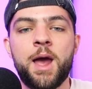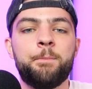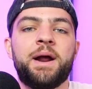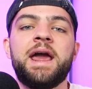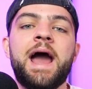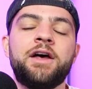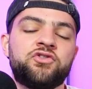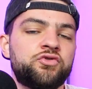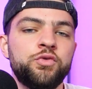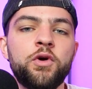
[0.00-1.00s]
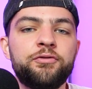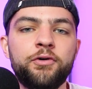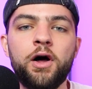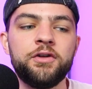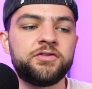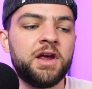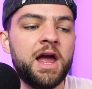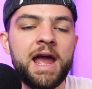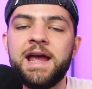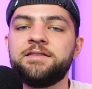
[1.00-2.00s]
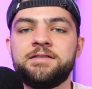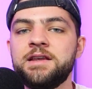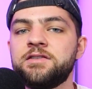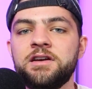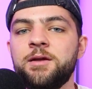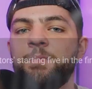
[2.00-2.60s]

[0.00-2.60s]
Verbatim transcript: but I asked true or false is this going to